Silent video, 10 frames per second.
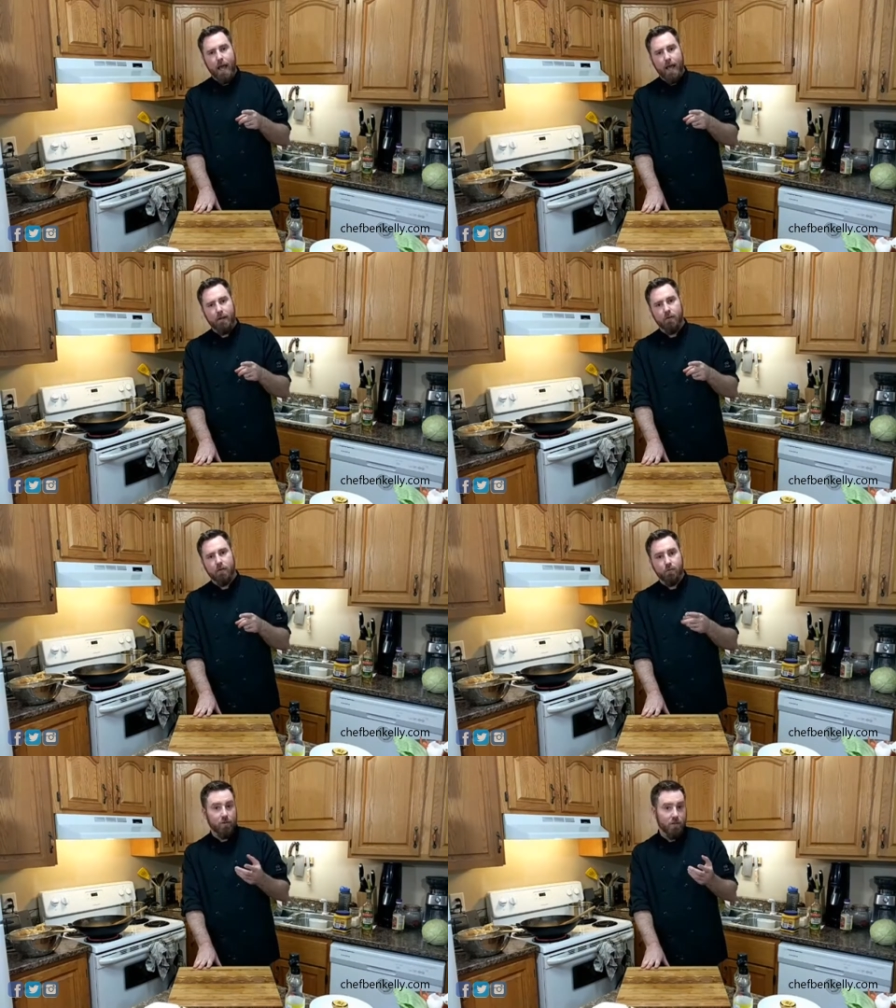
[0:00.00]

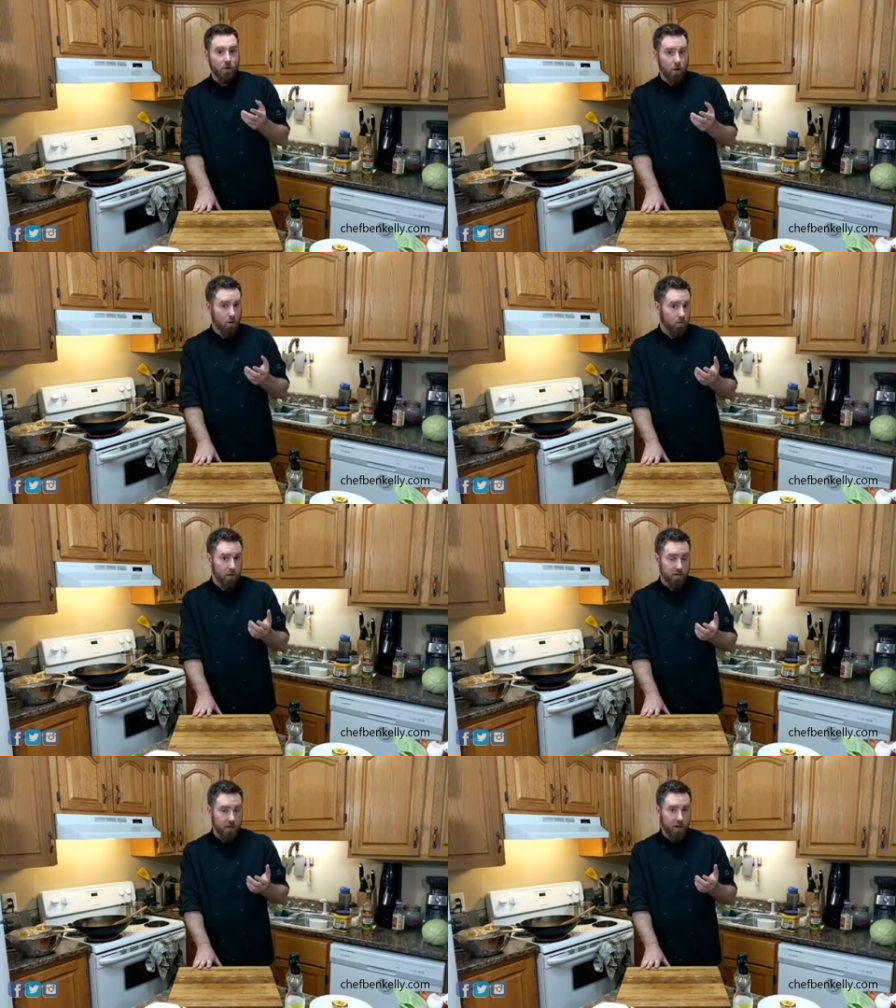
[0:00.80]
and risotto
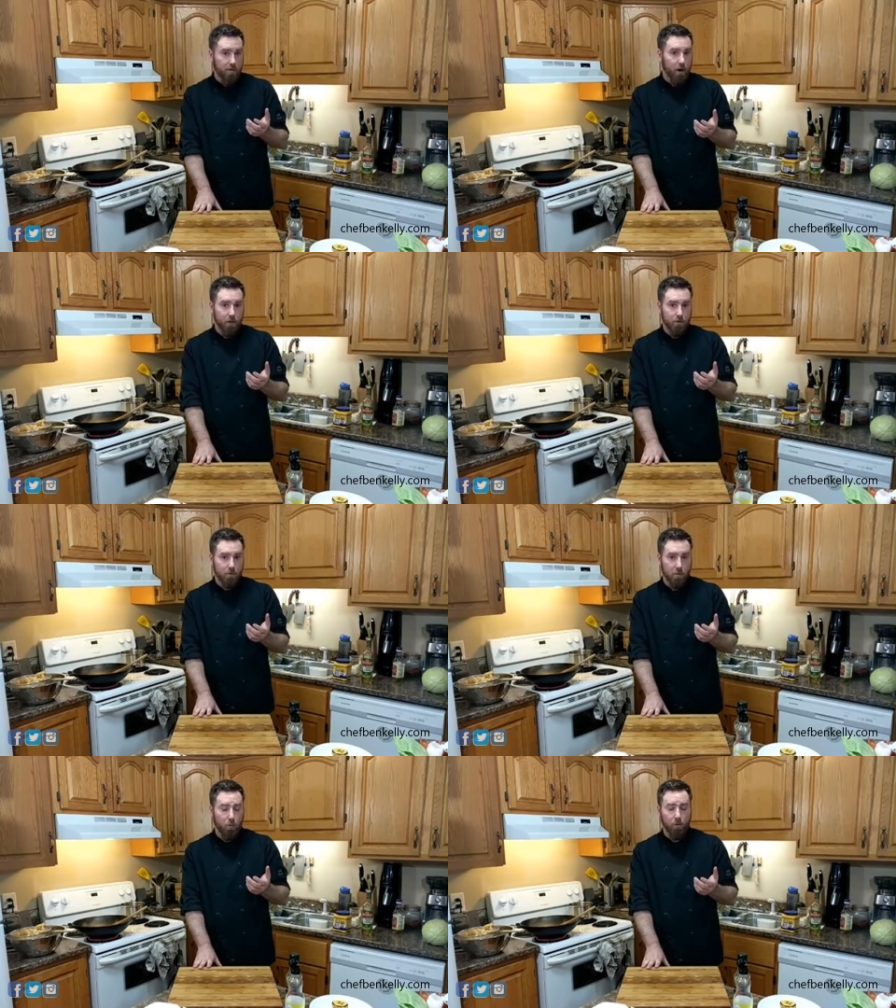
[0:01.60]
is the other. I
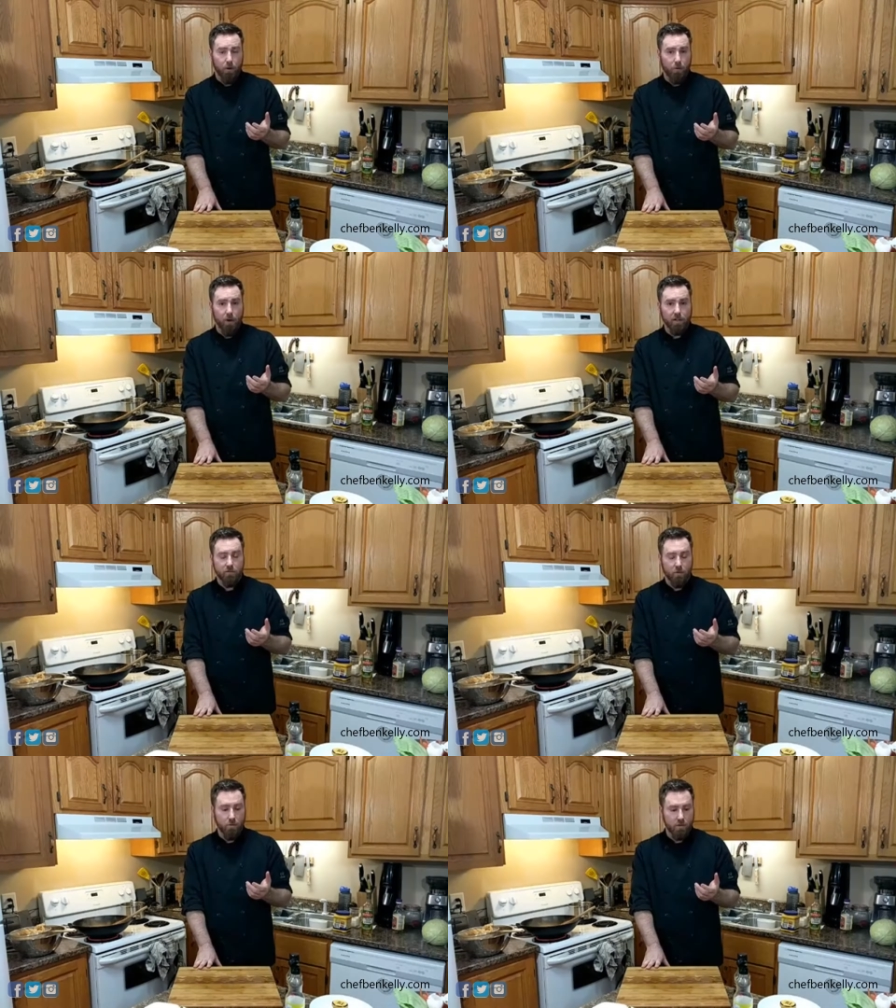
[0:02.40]
use arborio
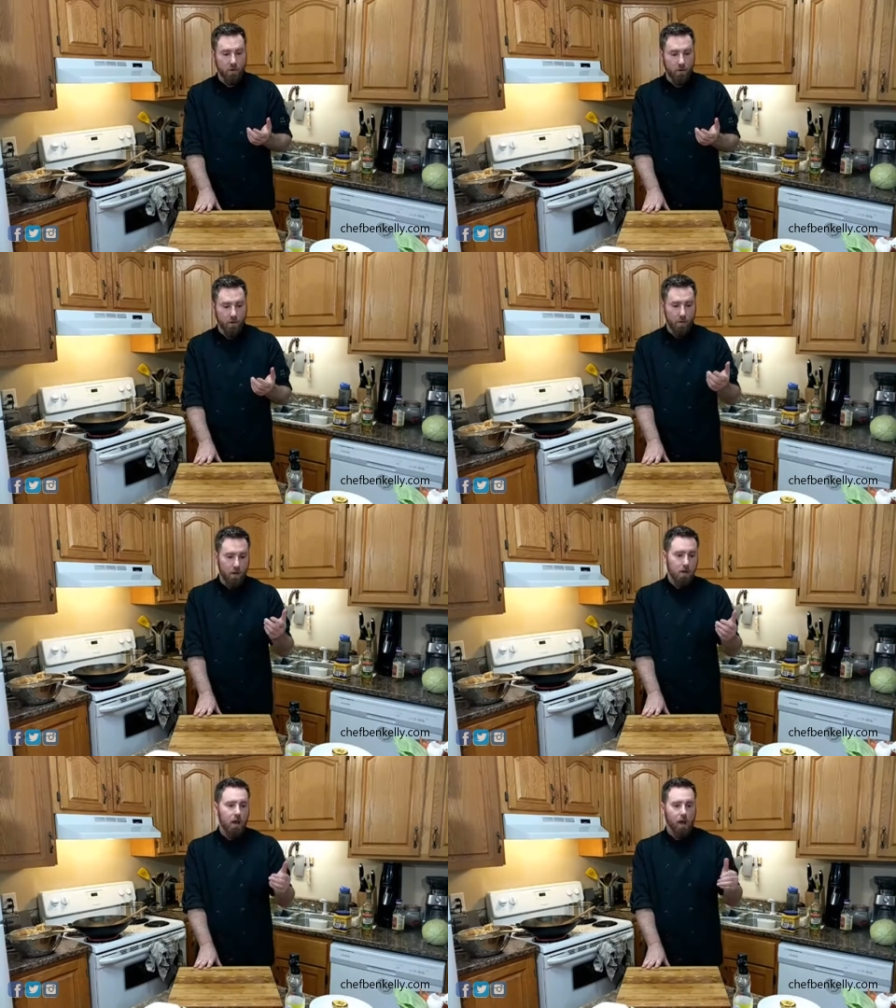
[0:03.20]
rice for risotto.
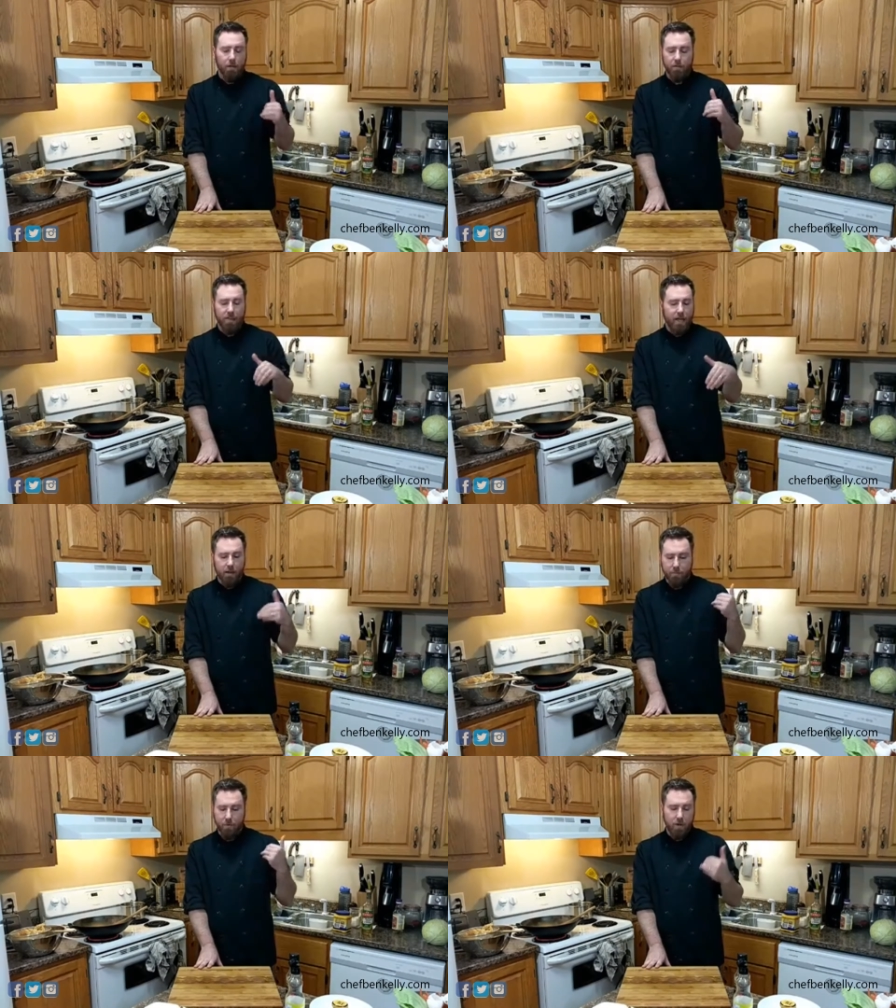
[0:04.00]
Other than
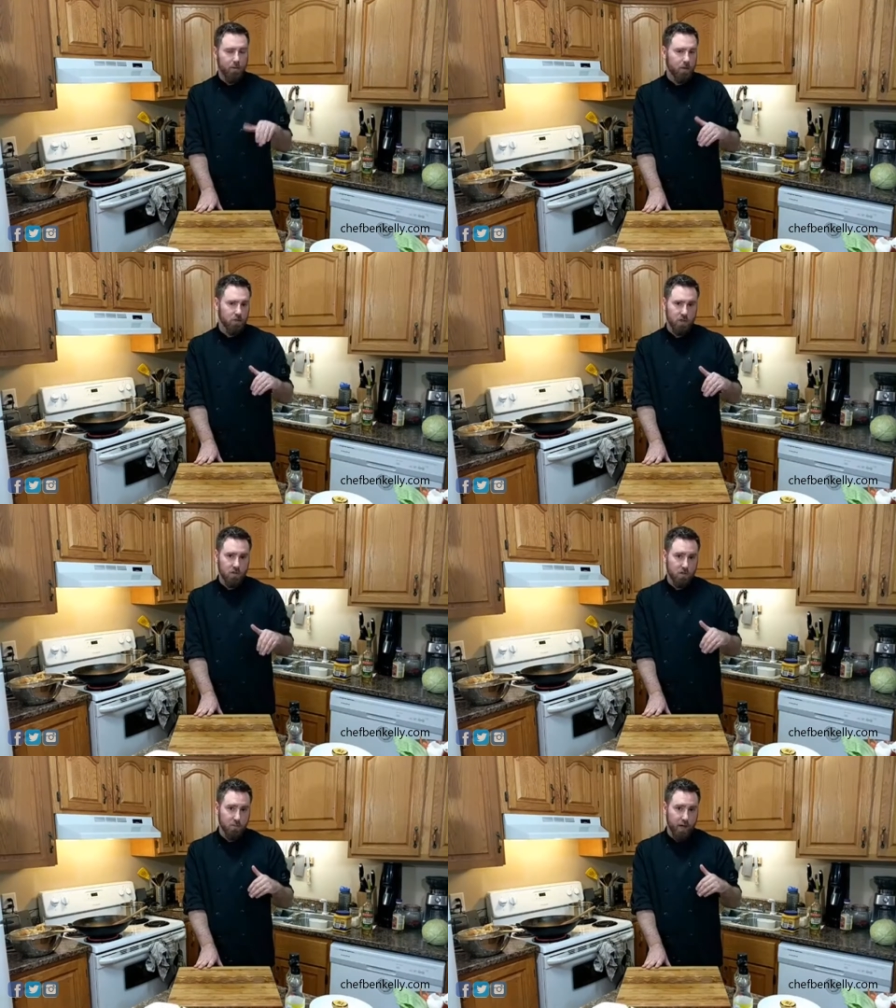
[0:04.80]
that, I pretty much
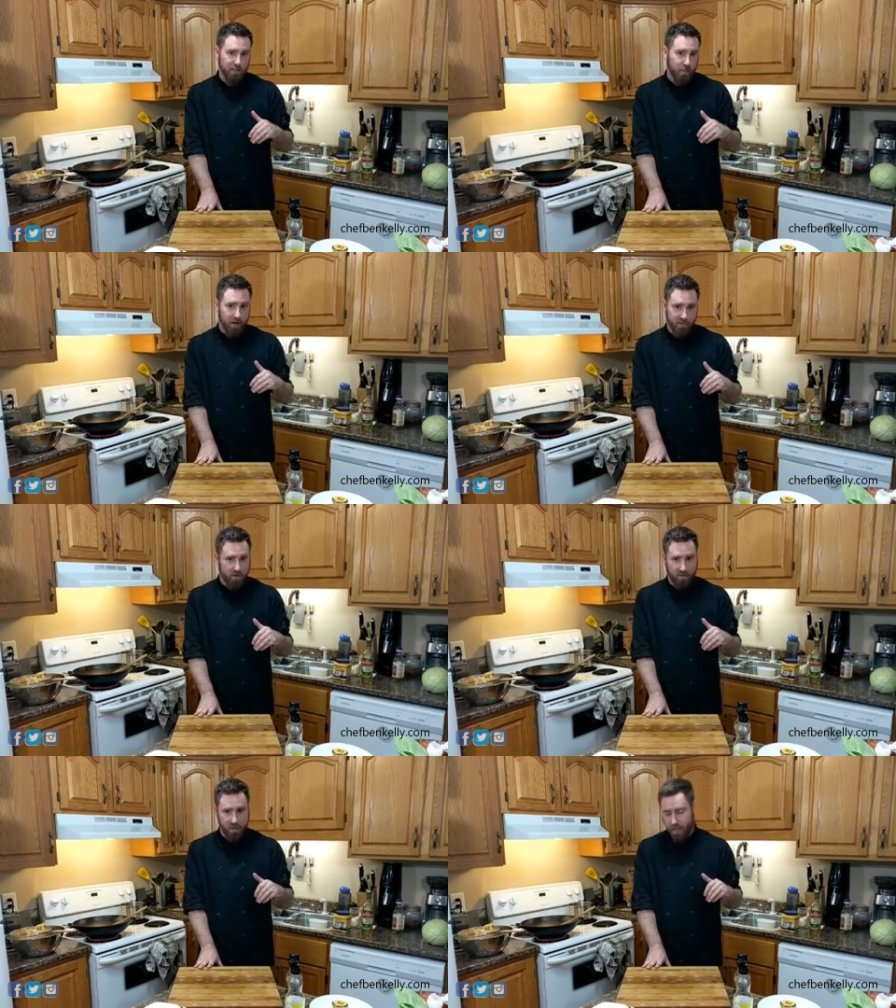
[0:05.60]
just use basmati
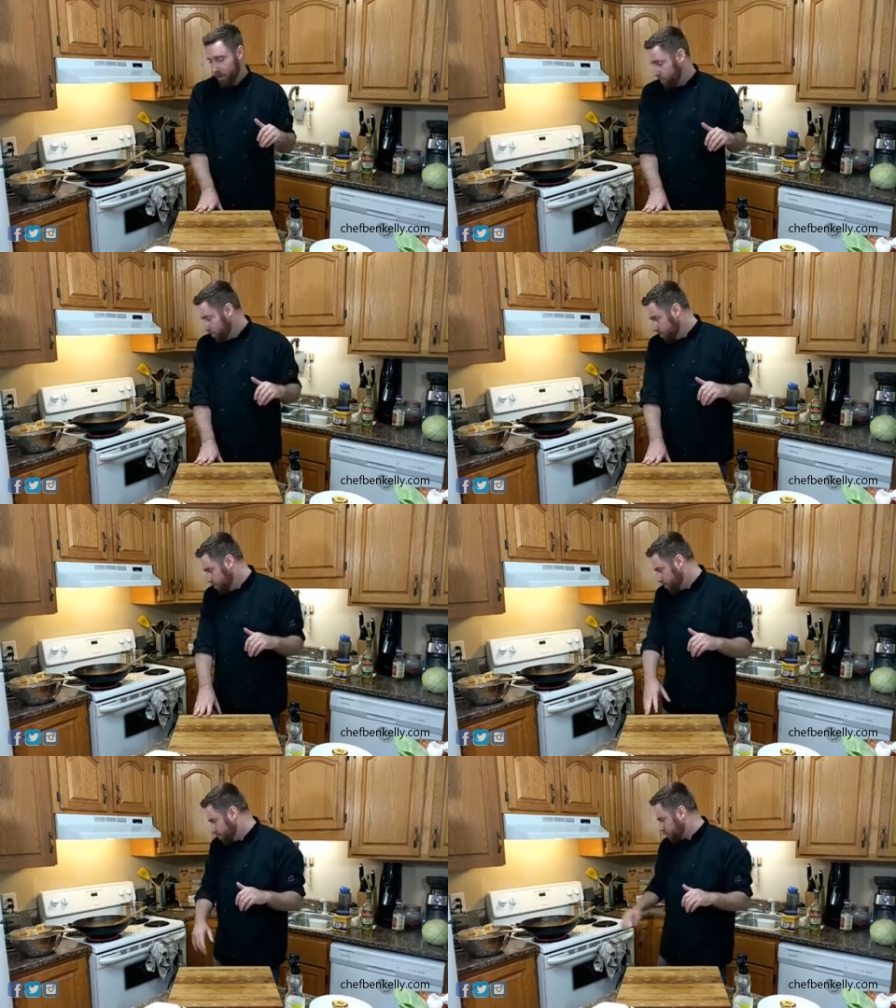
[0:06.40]
for everything else.